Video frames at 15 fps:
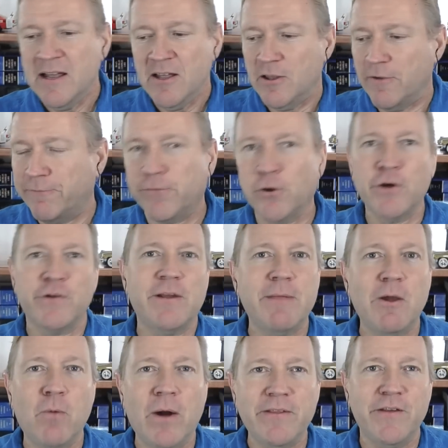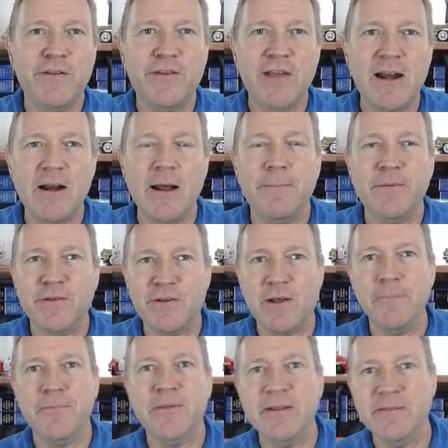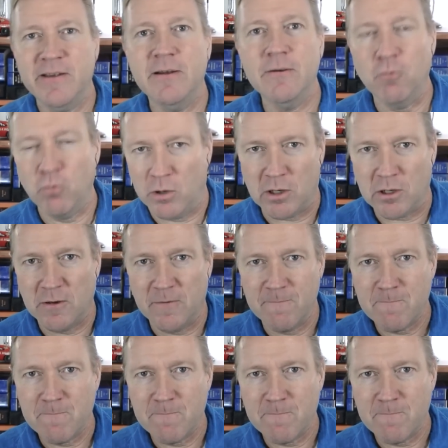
The first time they went to set it up, something didn't work.